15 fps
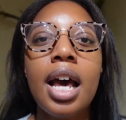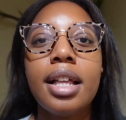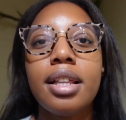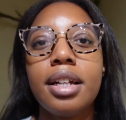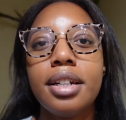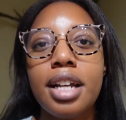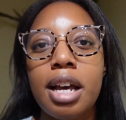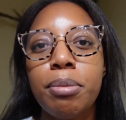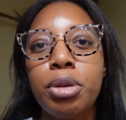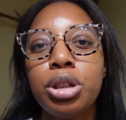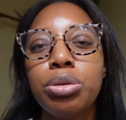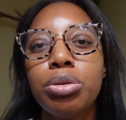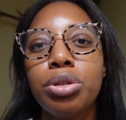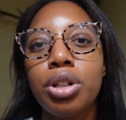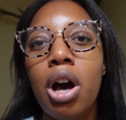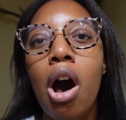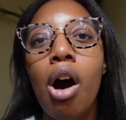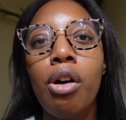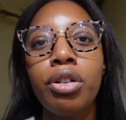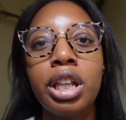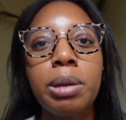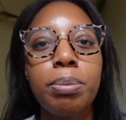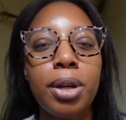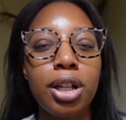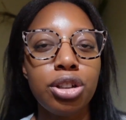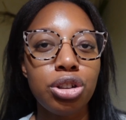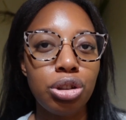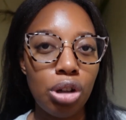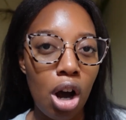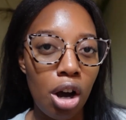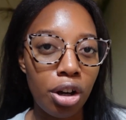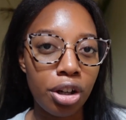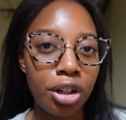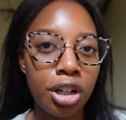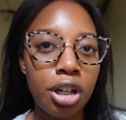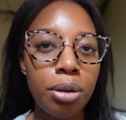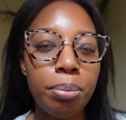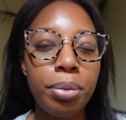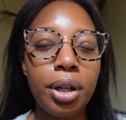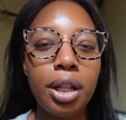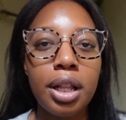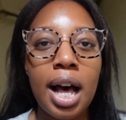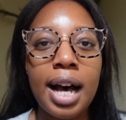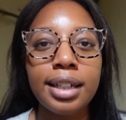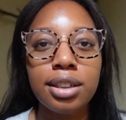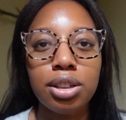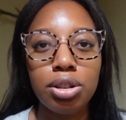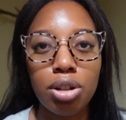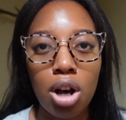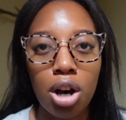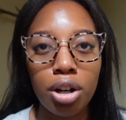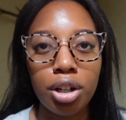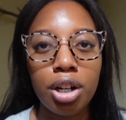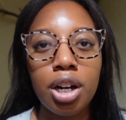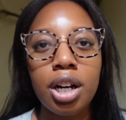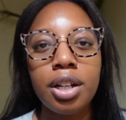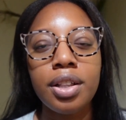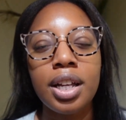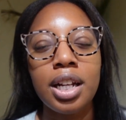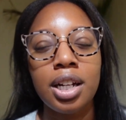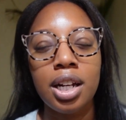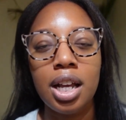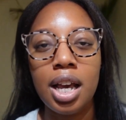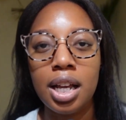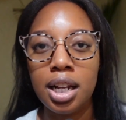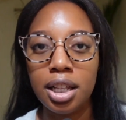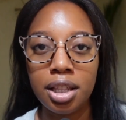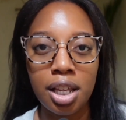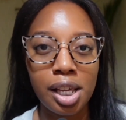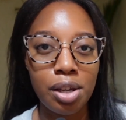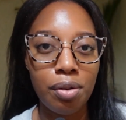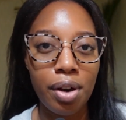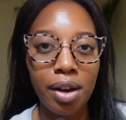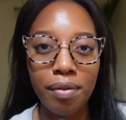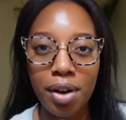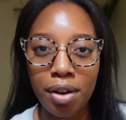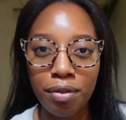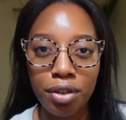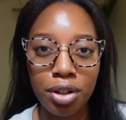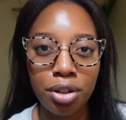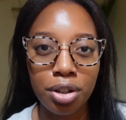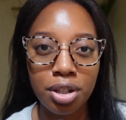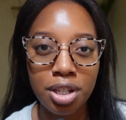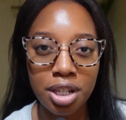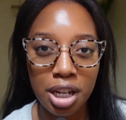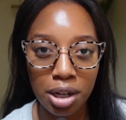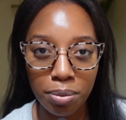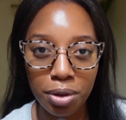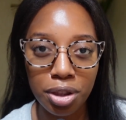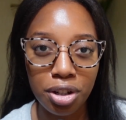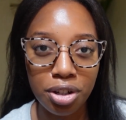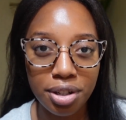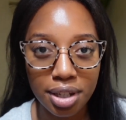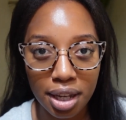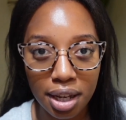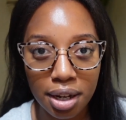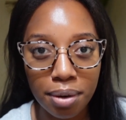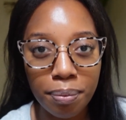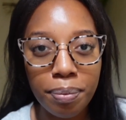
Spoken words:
The damage will not only be stronger, but last longer than anything you have ever seen with your skin.